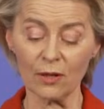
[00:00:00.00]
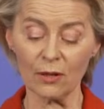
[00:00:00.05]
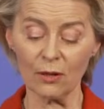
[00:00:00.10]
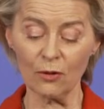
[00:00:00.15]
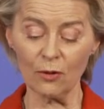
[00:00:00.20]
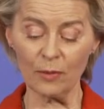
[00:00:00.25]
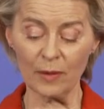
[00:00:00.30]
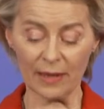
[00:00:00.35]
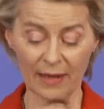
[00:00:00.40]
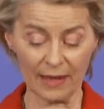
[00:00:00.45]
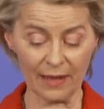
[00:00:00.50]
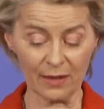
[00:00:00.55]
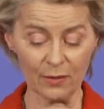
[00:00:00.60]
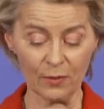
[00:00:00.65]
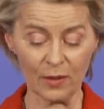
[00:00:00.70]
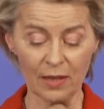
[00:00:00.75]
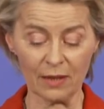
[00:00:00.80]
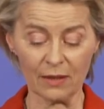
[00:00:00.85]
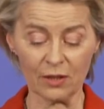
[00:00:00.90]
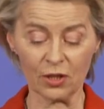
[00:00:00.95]
Global
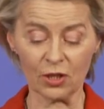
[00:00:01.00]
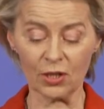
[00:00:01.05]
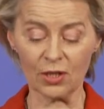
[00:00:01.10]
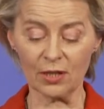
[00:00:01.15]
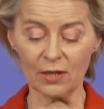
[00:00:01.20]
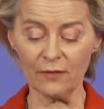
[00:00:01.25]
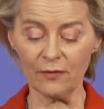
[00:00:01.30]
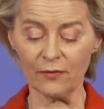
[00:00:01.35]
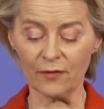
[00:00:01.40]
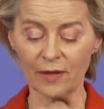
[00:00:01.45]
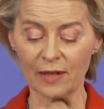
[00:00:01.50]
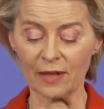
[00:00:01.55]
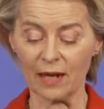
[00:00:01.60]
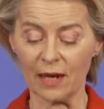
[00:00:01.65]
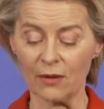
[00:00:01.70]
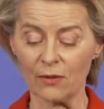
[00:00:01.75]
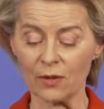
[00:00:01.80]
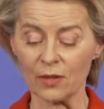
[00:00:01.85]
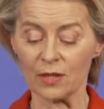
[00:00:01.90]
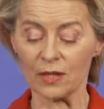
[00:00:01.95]
Gateway Initiative and
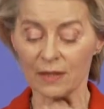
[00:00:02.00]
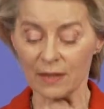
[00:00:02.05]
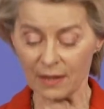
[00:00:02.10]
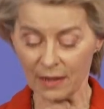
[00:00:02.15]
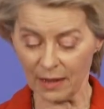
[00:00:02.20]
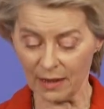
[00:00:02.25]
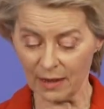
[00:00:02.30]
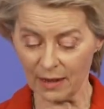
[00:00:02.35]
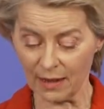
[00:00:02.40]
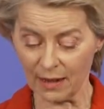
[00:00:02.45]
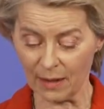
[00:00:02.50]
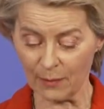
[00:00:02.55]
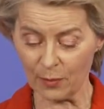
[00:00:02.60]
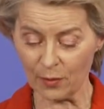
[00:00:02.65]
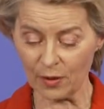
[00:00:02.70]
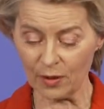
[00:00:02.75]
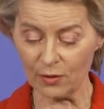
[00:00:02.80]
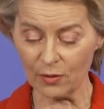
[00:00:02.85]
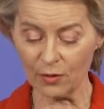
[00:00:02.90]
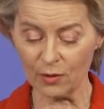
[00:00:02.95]
our Scaling Up
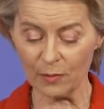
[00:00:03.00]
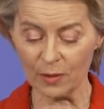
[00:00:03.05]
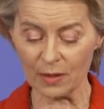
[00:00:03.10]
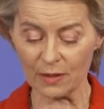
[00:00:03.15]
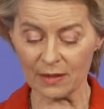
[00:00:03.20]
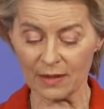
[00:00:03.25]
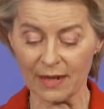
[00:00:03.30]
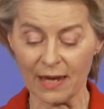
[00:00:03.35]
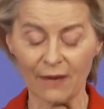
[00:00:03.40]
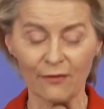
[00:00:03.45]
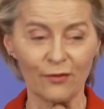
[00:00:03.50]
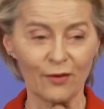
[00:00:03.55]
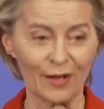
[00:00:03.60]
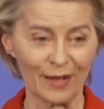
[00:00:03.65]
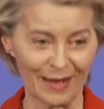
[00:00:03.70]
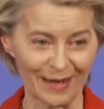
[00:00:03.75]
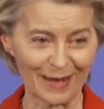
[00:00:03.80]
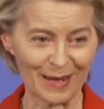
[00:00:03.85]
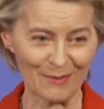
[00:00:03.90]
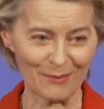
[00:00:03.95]
Renewables in
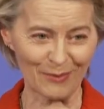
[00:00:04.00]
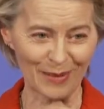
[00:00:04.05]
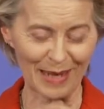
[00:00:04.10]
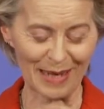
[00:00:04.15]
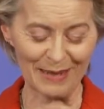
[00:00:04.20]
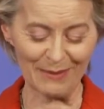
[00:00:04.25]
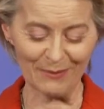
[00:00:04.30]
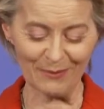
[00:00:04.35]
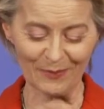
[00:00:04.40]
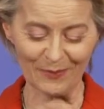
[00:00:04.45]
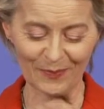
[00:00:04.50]
Africa campaign.